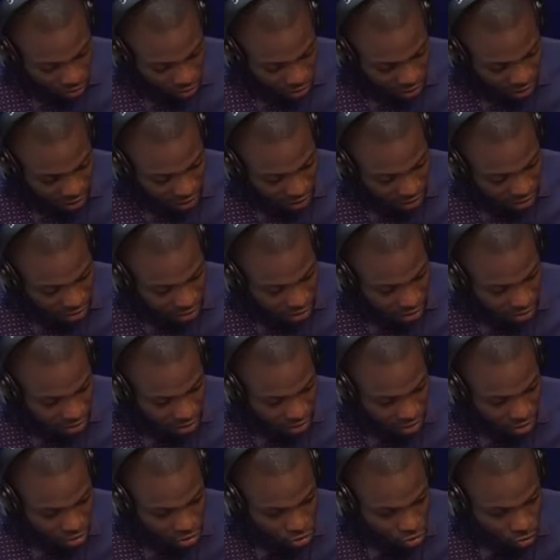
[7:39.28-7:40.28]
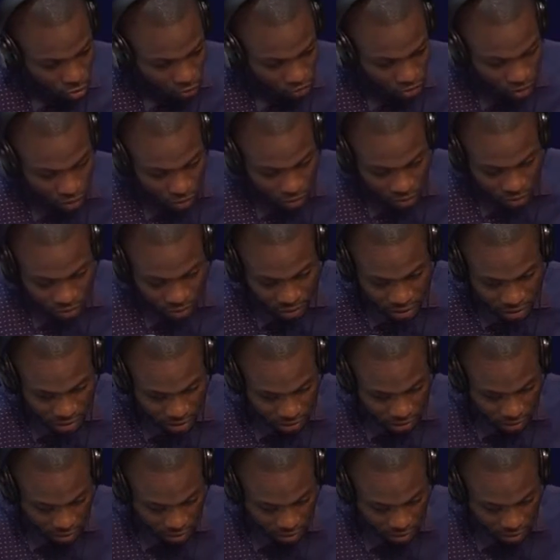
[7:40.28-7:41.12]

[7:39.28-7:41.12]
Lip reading: Looking at the issue of the oath thing,